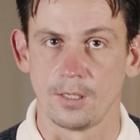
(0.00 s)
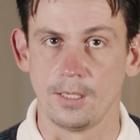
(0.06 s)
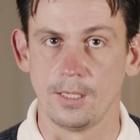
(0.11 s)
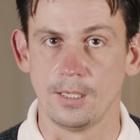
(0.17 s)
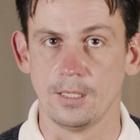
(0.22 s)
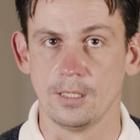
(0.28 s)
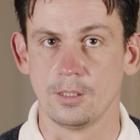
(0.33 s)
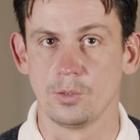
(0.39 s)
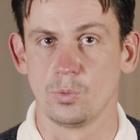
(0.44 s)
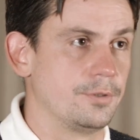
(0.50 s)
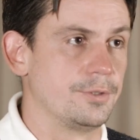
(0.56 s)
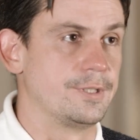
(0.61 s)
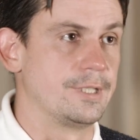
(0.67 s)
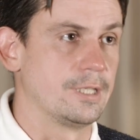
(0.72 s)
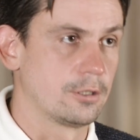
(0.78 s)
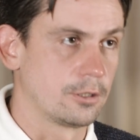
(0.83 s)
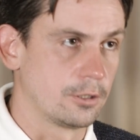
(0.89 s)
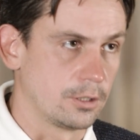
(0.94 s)
And
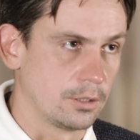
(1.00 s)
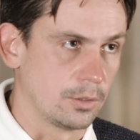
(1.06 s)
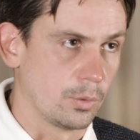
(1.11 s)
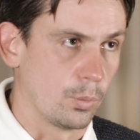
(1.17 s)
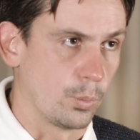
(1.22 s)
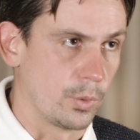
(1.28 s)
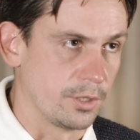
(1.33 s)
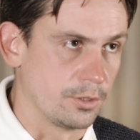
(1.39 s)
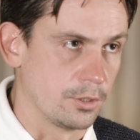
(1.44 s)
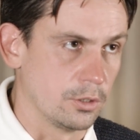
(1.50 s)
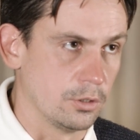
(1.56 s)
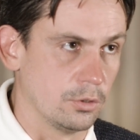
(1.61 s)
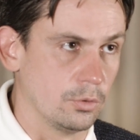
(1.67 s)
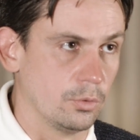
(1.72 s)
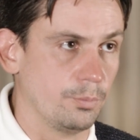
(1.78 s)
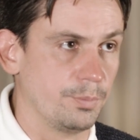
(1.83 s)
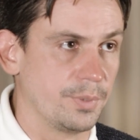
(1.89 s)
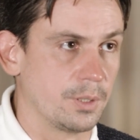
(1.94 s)
dinner
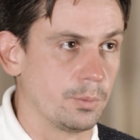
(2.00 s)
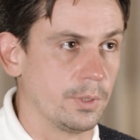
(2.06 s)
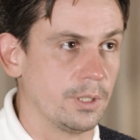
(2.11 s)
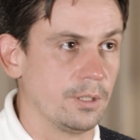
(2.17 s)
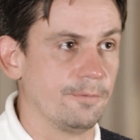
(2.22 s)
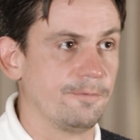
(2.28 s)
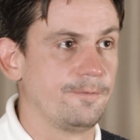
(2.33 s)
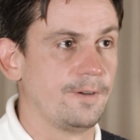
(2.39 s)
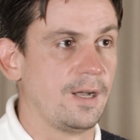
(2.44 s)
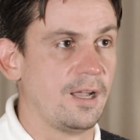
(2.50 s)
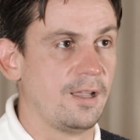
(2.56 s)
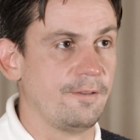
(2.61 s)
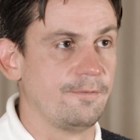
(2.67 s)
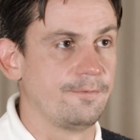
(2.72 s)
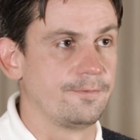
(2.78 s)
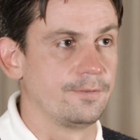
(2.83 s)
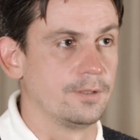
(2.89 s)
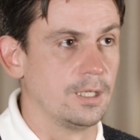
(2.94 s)
window between
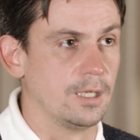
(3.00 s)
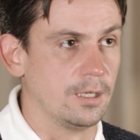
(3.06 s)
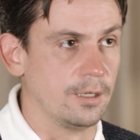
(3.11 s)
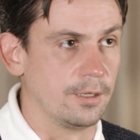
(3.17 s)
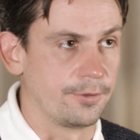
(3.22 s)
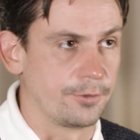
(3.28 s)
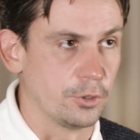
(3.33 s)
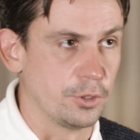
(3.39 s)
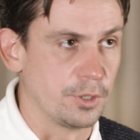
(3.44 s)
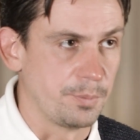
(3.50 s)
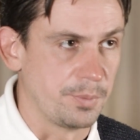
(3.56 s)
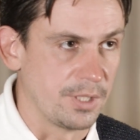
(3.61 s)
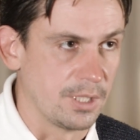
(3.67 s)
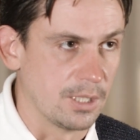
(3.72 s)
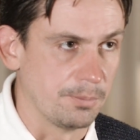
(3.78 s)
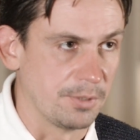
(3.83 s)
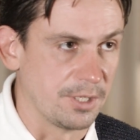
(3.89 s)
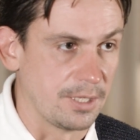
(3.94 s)
5:30
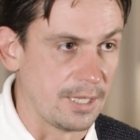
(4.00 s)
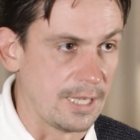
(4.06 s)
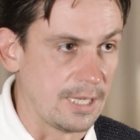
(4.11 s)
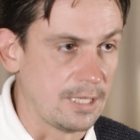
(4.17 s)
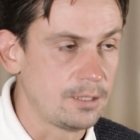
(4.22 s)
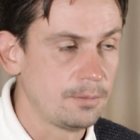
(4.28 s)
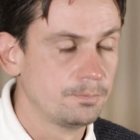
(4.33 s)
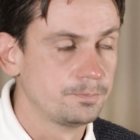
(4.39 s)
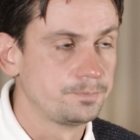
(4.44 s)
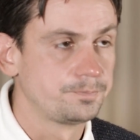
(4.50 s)
p.m. and 8.